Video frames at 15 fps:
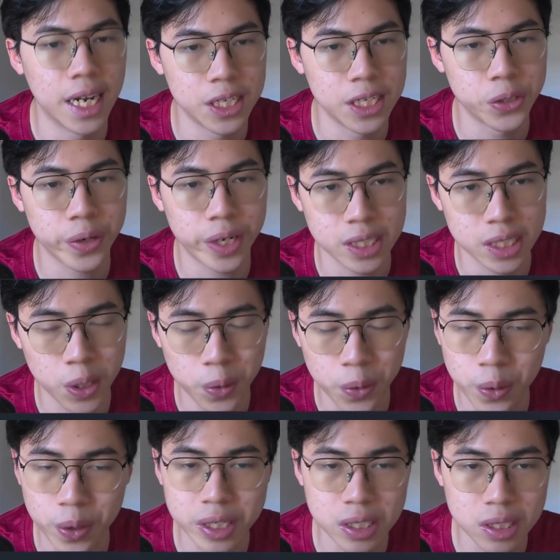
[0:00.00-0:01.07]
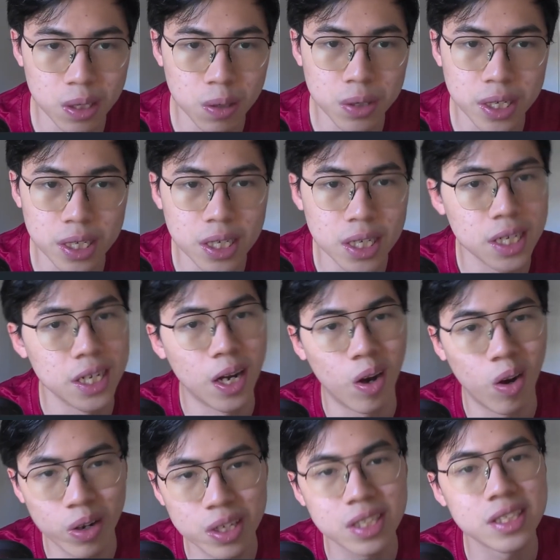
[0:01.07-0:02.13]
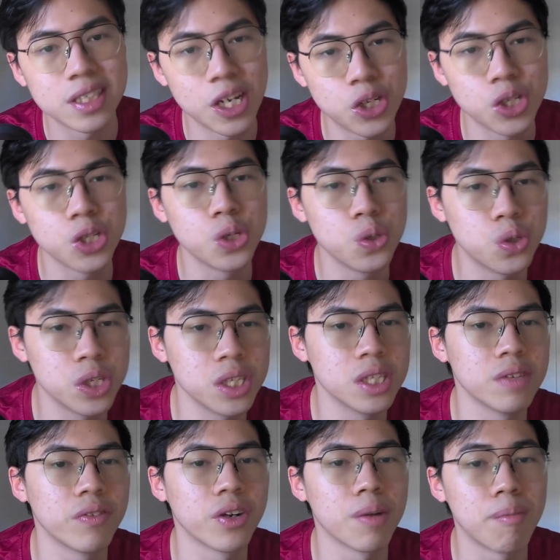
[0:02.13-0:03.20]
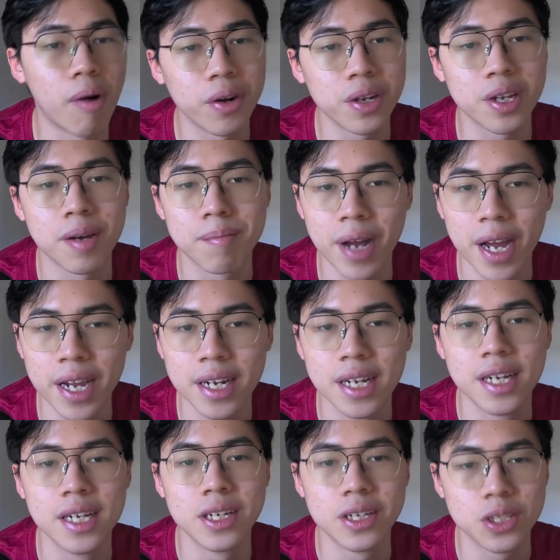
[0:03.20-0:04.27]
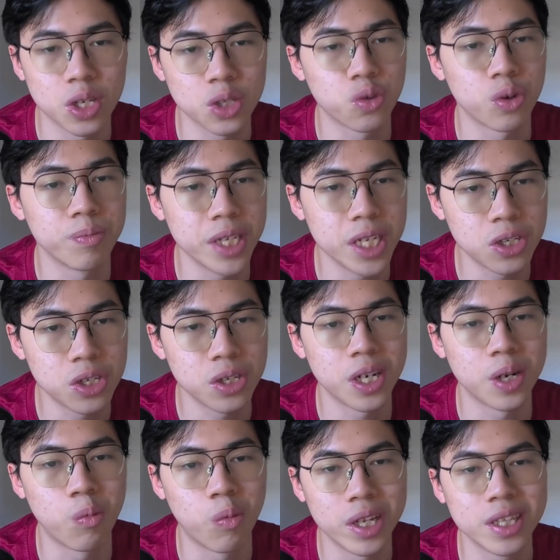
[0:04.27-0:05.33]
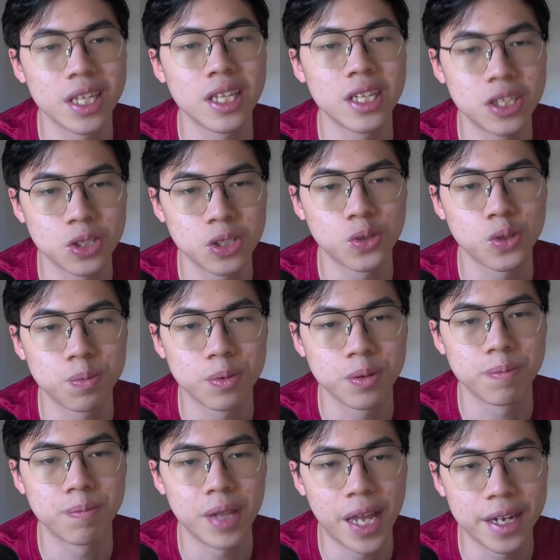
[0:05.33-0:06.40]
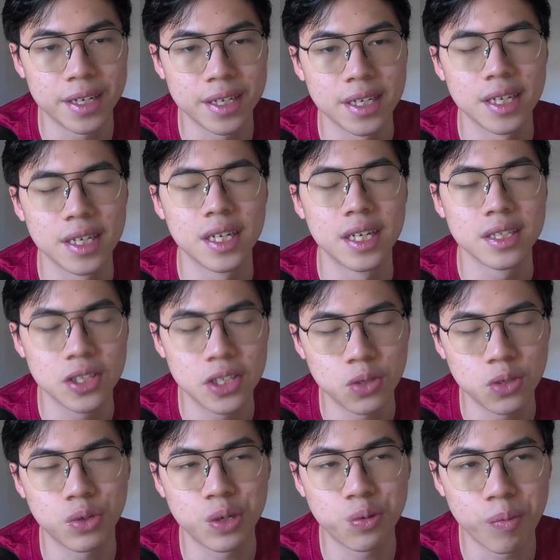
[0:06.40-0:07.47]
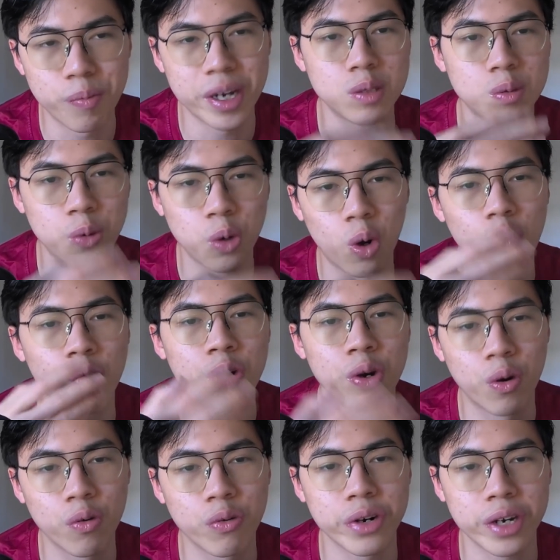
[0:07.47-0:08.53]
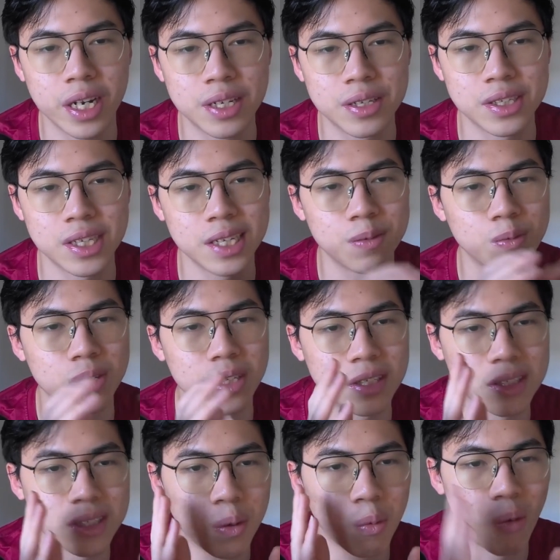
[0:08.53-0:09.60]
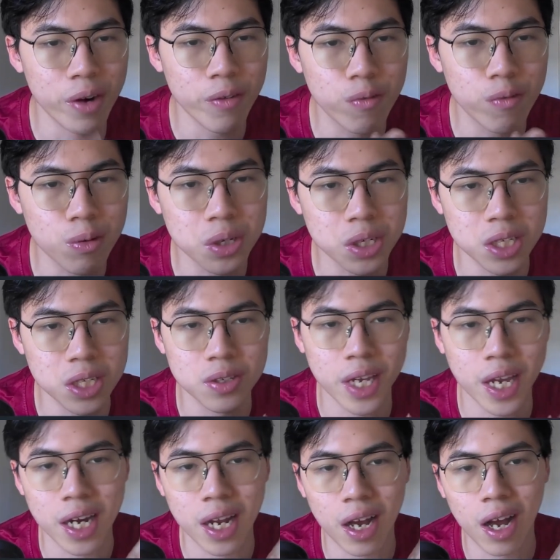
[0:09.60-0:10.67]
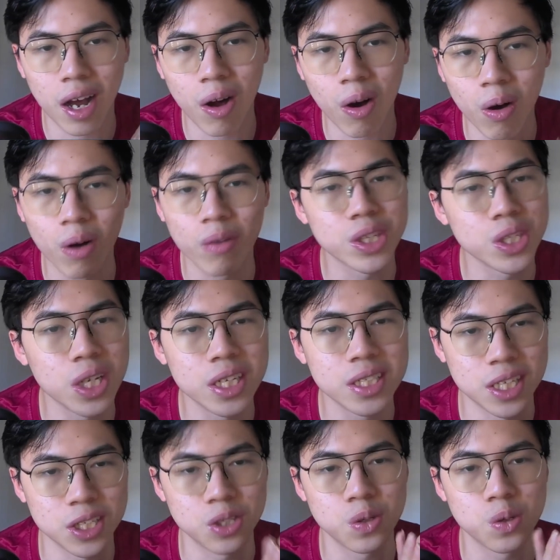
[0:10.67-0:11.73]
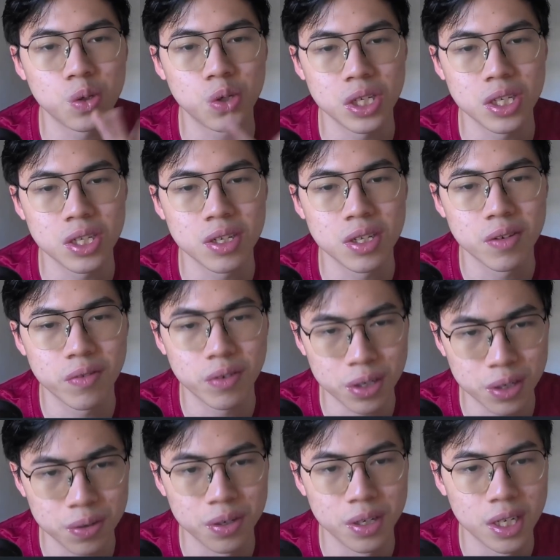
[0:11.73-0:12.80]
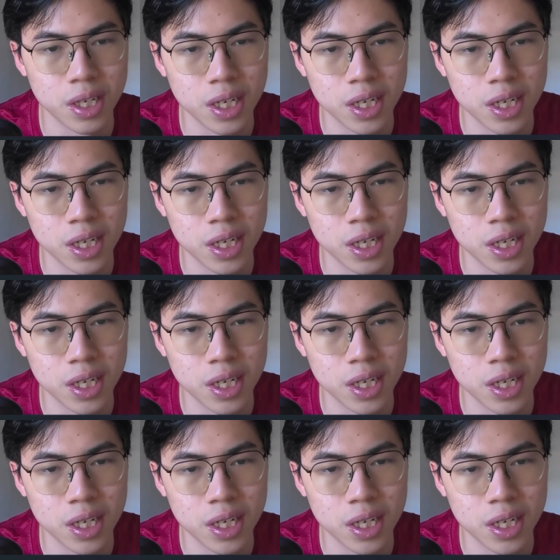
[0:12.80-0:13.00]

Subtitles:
And they showcase the logo and the slogan, all the essential nutrients for your body and mind, sourced from nature in one delicious super blend. So this really reminds people over and over again to say, this is the one food you need to get all the essential nutrients for you.